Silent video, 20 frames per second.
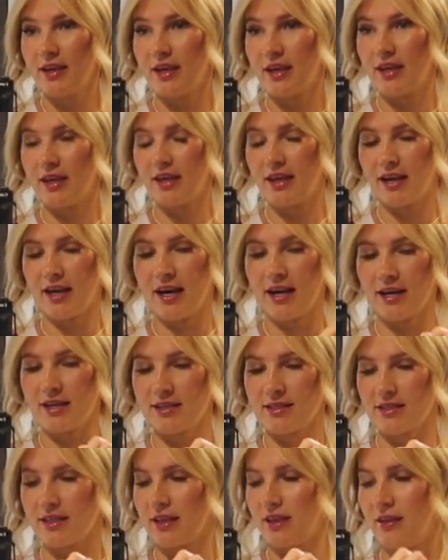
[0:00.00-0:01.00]
It
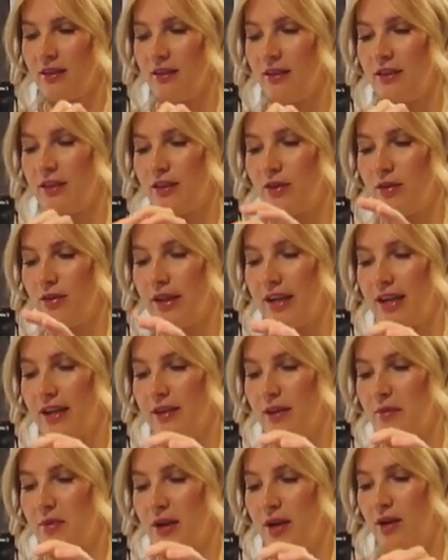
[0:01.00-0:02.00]
has like a little lake in
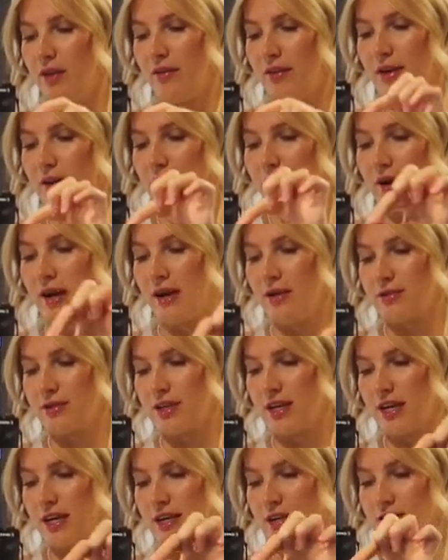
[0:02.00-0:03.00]
the middle, and then around it
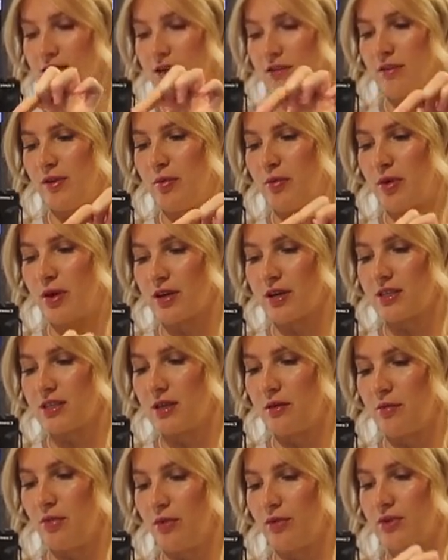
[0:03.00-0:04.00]
has RV parks
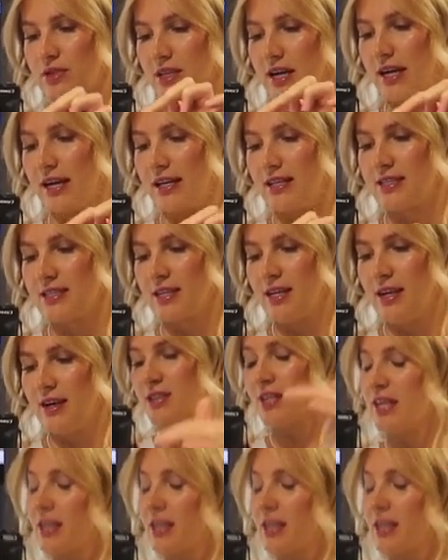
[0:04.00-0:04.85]
on both sides. There's a